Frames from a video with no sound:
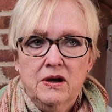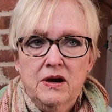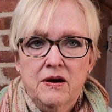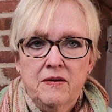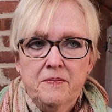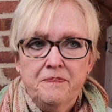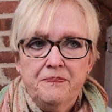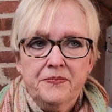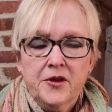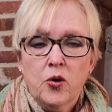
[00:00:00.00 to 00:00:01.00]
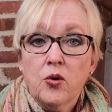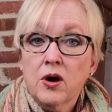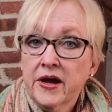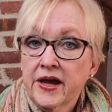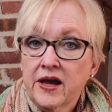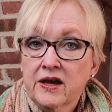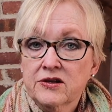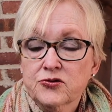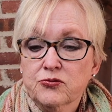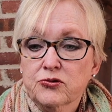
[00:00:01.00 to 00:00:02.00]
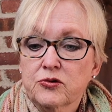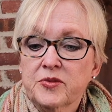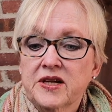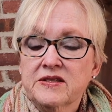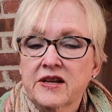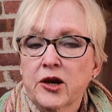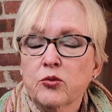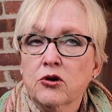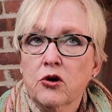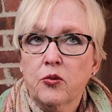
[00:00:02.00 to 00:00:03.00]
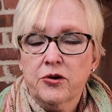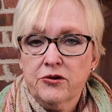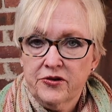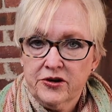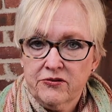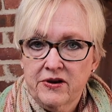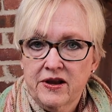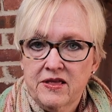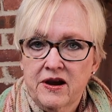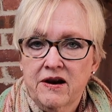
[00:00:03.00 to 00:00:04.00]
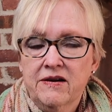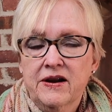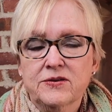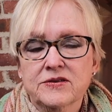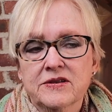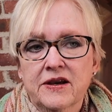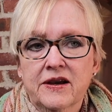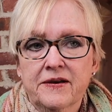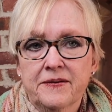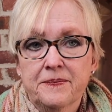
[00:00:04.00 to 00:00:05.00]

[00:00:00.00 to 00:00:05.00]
a wall hanging in his room, and he said it would go perfect right there. And I was like,